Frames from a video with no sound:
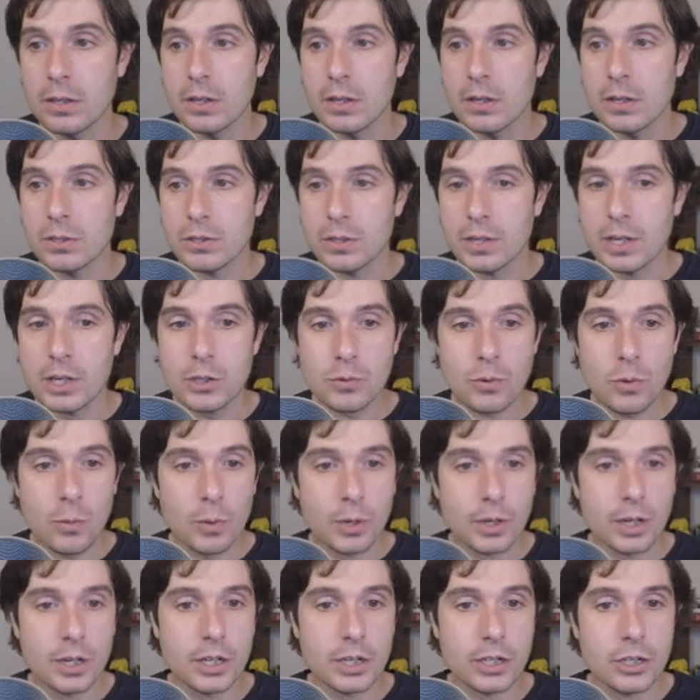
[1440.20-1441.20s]
So here's what we're
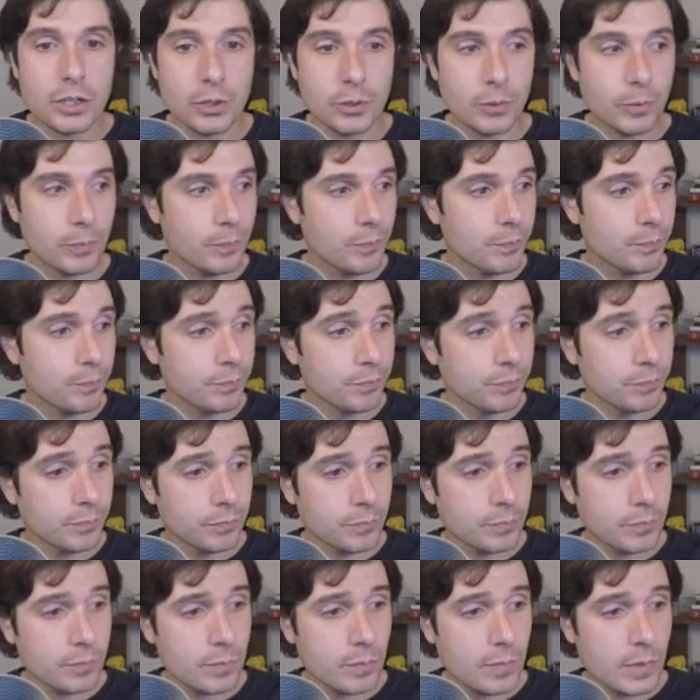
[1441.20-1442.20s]
going to do
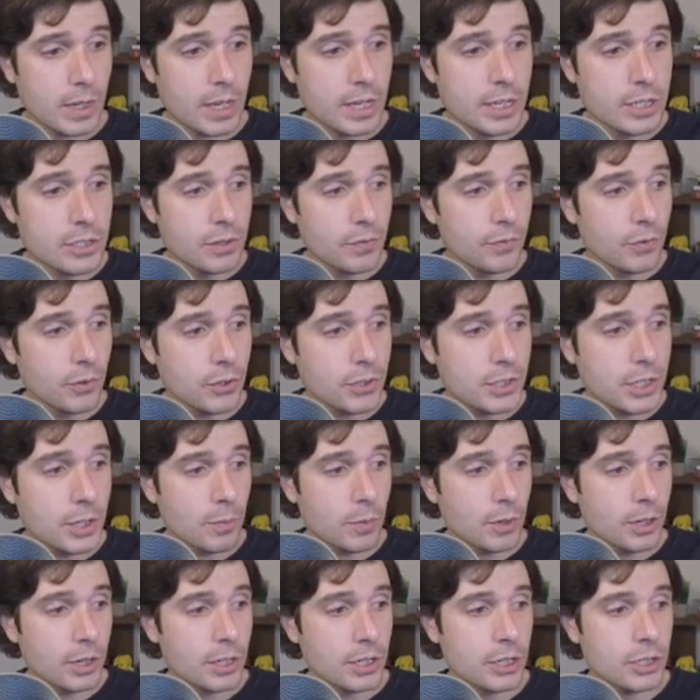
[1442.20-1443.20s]
is the first thing
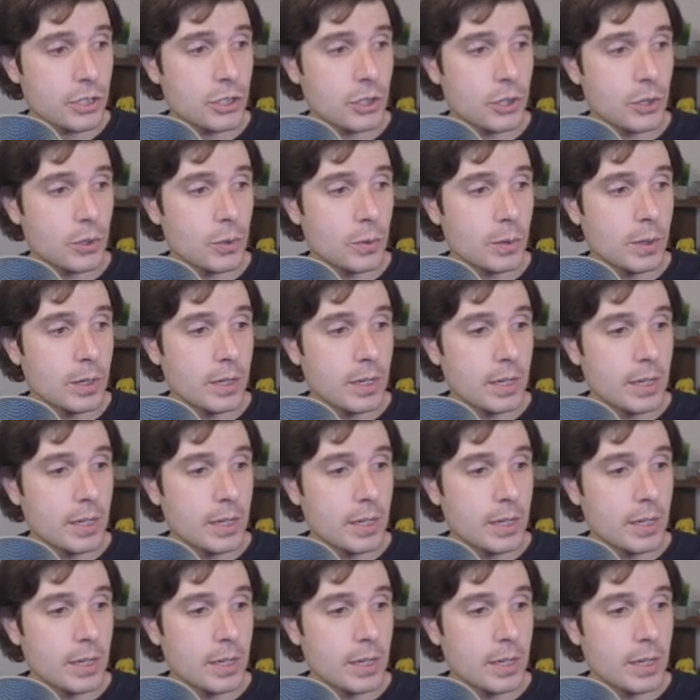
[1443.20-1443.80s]
we're going to do